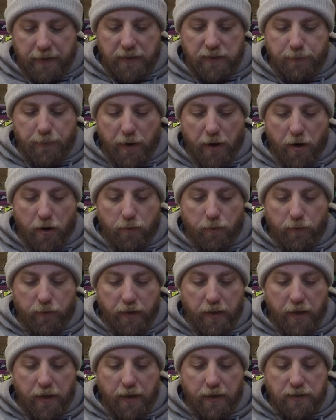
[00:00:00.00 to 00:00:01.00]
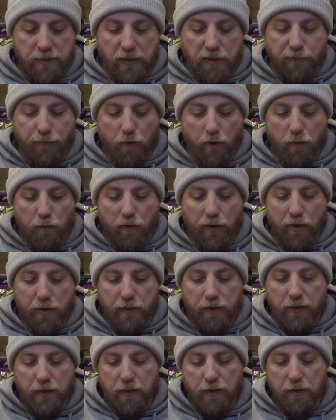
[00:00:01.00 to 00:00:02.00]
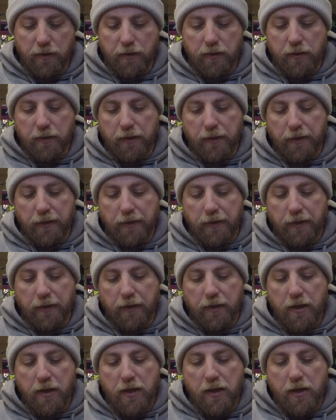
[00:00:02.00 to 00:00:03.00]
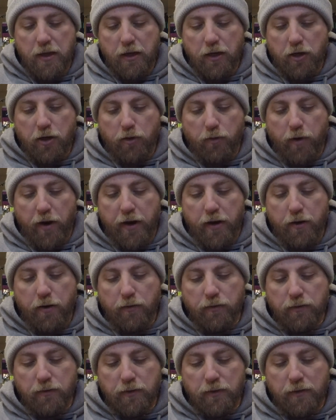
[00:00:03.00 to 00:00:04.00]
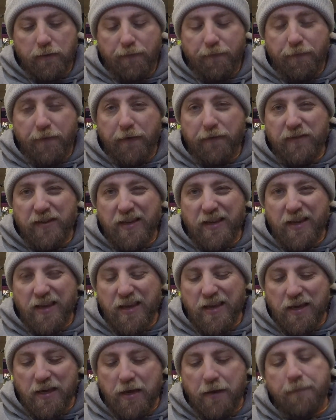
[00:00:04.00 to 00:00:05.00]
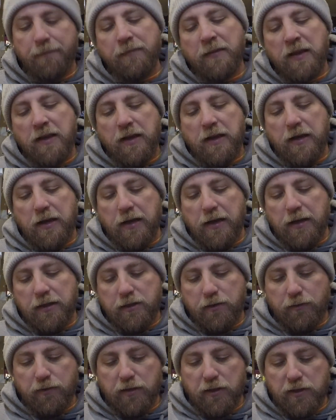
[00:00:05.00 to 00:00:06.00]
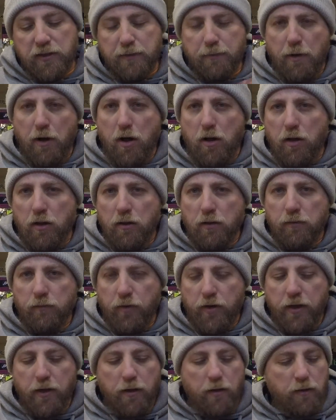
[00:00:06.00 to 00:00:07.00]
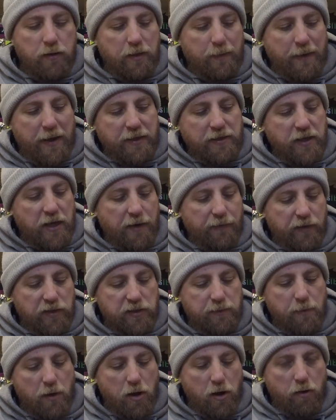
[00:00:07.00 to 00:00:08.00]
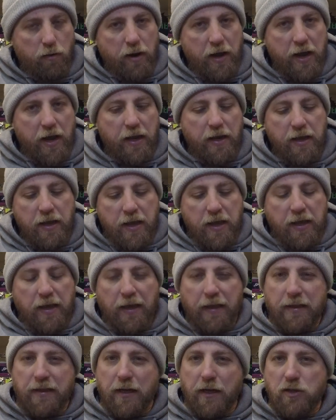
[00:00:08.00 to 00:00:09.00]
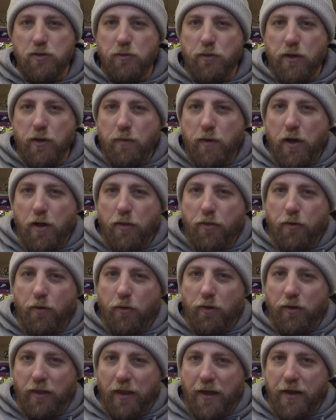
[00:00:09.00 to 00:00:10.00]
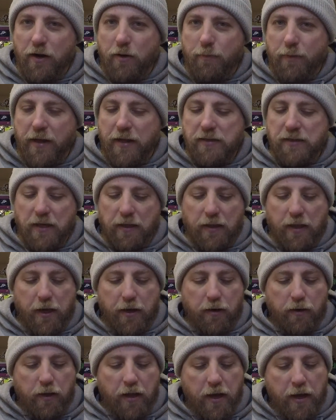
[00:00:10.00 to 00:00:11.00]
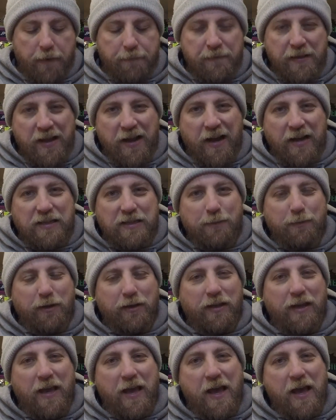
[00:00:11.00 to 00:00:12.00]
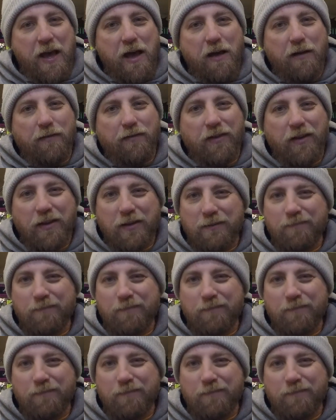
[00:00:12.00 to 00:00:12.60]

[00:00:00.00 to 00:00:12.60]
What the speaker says: this paired with a 6-4-1 Credo 50E. So it's a small reel to match kind of a smaller rod. It does really well throwing lighter baits on lighter line. I typically have